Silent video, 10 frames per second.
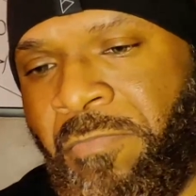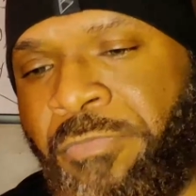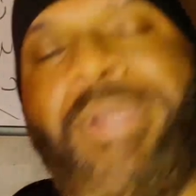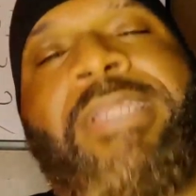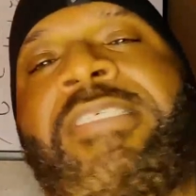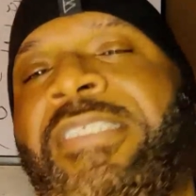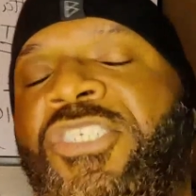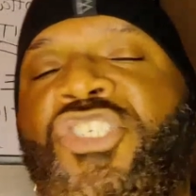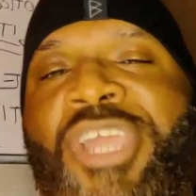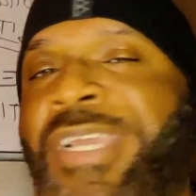but it doesn't
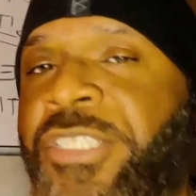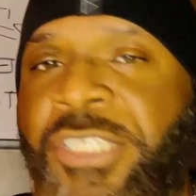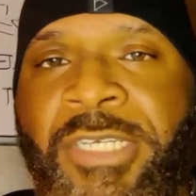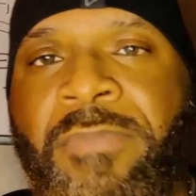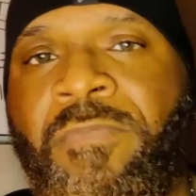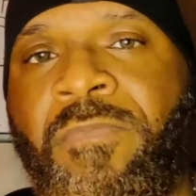change it.